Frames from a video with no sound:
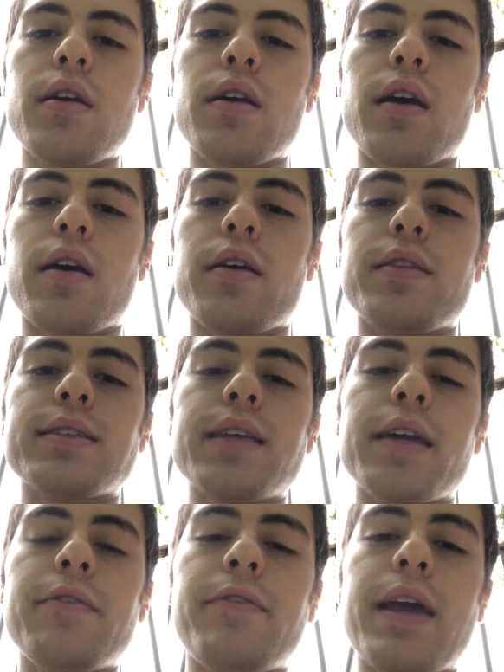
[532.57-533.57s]
The
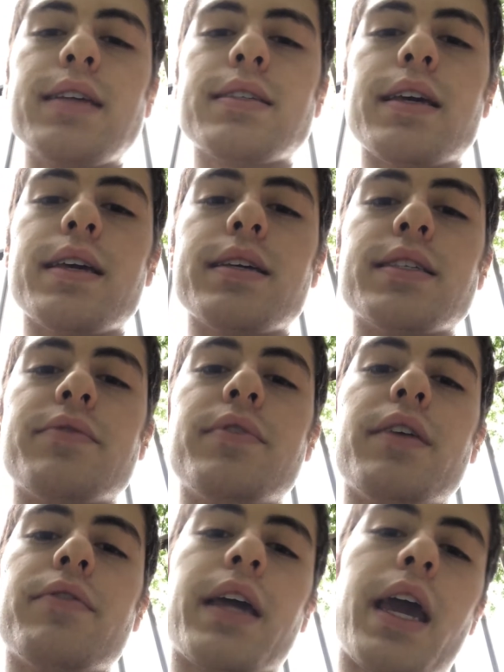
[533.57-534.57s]
second phase is
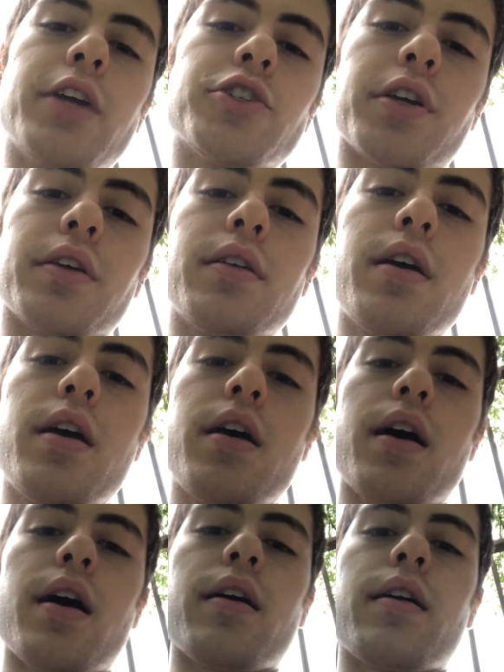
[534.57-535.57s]
vinification,
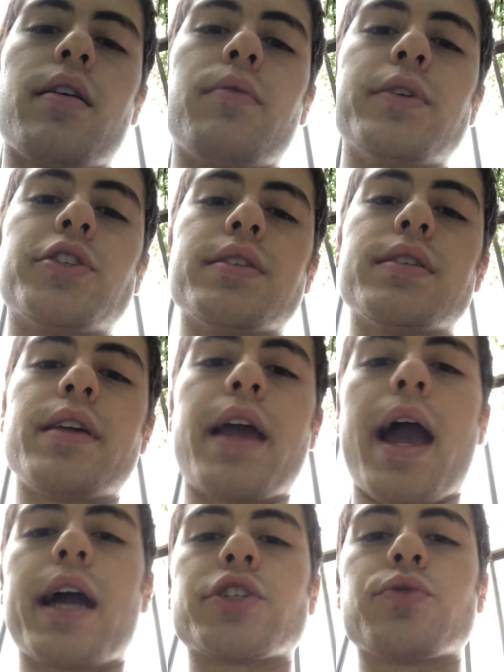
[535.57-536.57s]
which is the
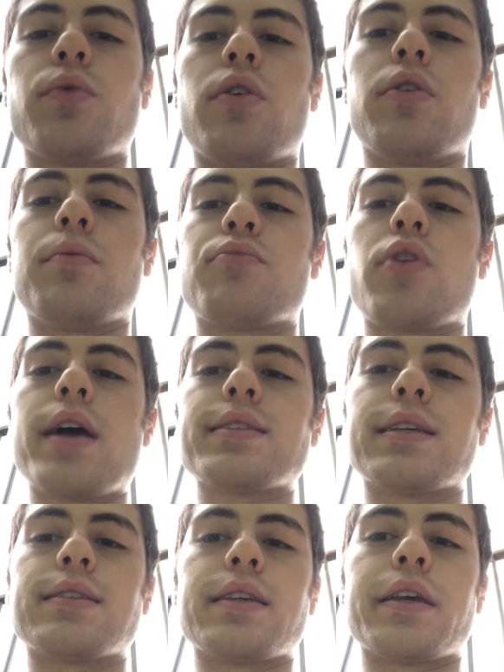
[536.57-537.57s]
actual
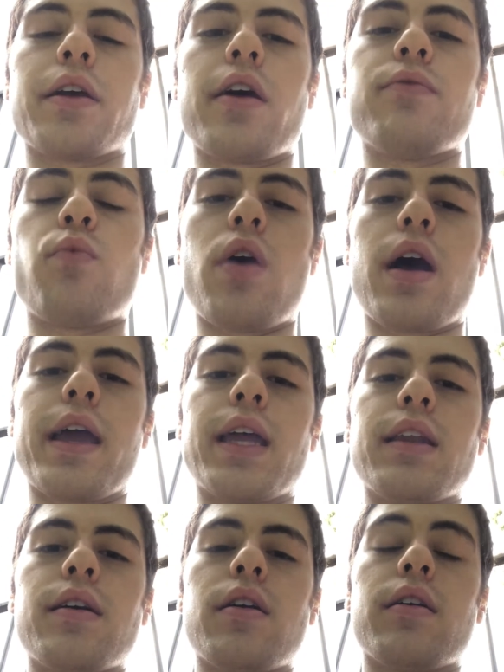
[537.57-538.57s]
processing of
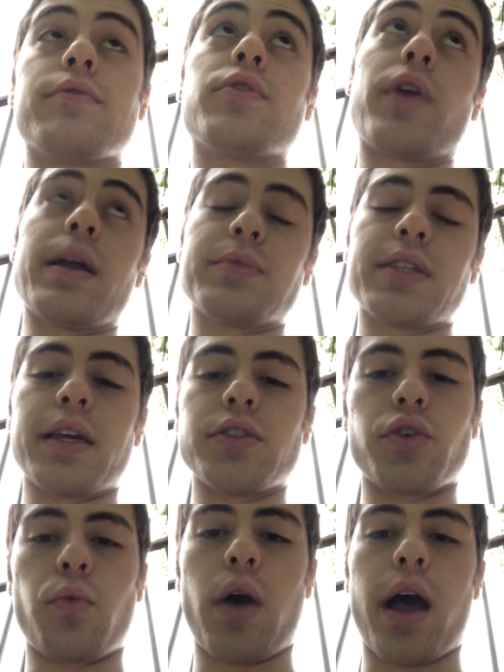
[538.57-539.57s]
grapes
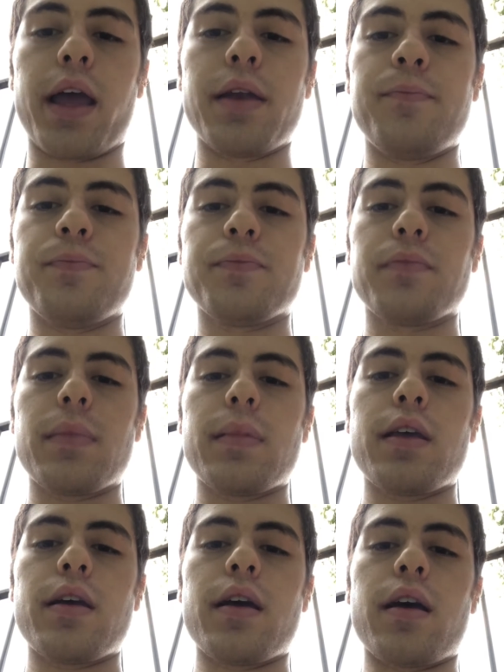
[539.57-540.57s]
into wine.
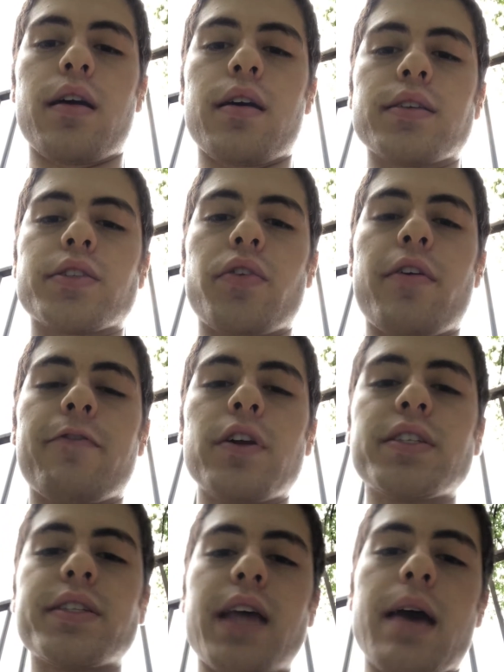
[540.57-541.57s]
So the
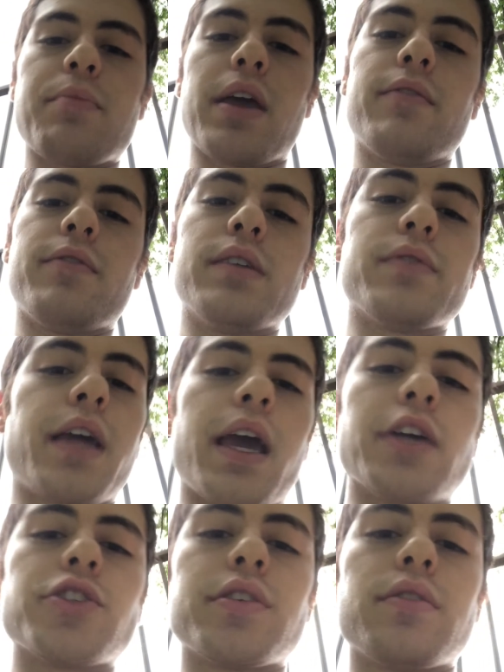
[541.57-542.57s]
first step in
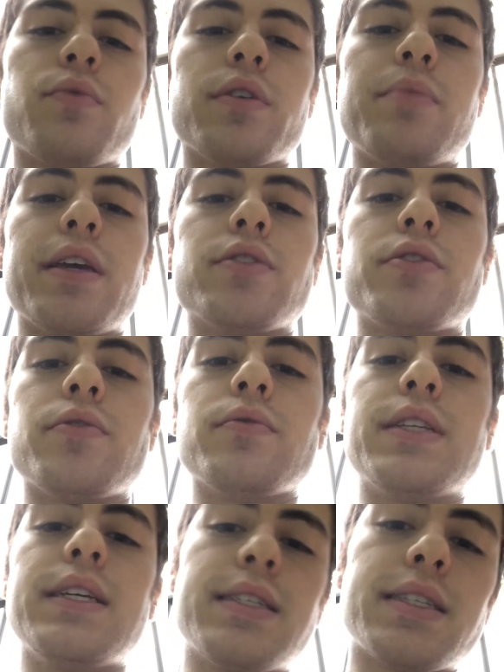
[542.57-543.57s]
vinification would be to
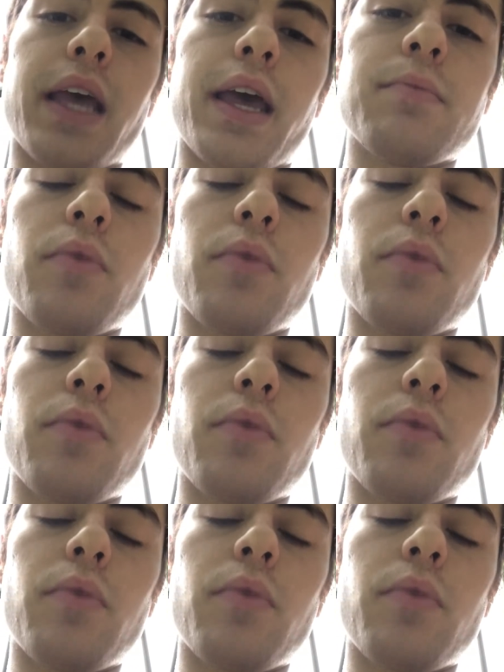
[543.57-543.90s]
destem